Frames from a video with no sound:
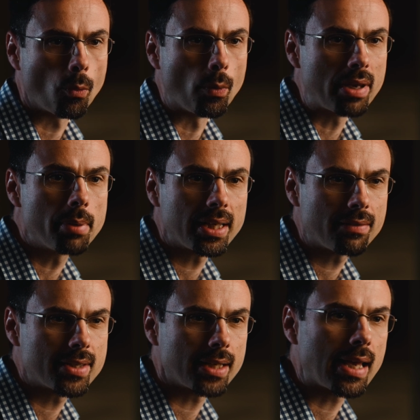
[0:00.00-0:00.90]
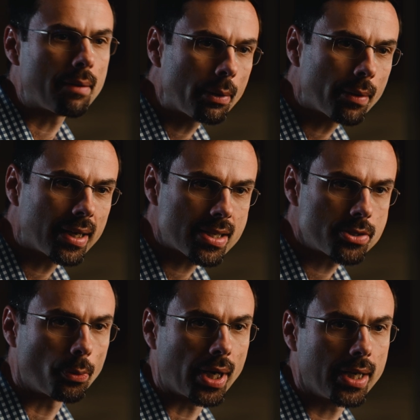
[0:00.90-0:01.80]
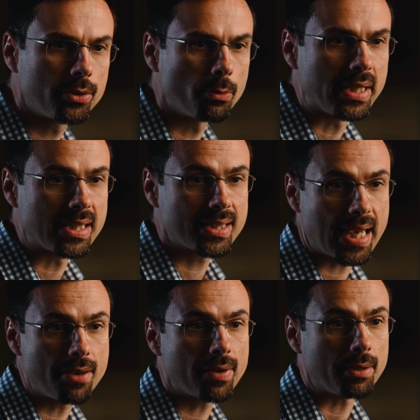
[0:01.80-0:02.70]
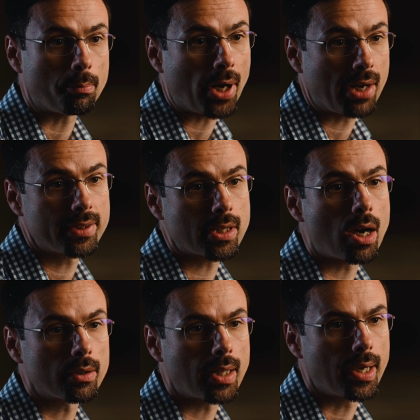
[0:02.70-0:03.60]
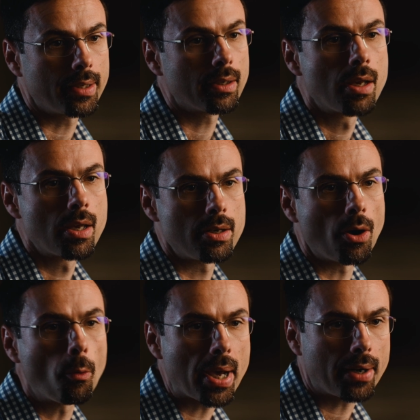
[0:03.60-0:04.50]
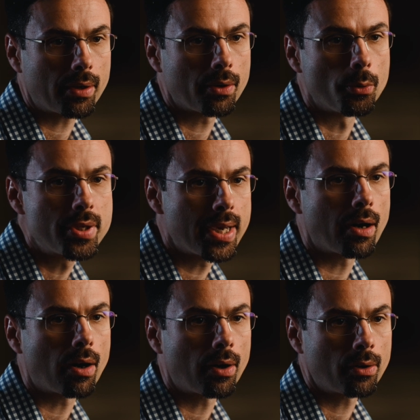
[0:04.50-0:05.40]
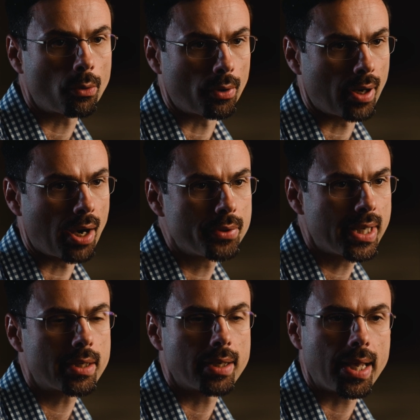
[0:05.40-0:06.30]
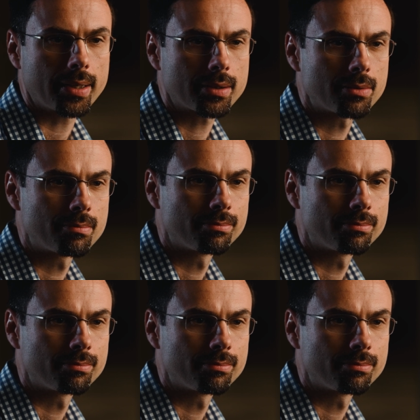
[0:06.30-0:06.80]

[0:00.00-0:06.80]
We believe that everyone has the right to be safe and private online, no matter who they are or how they connect.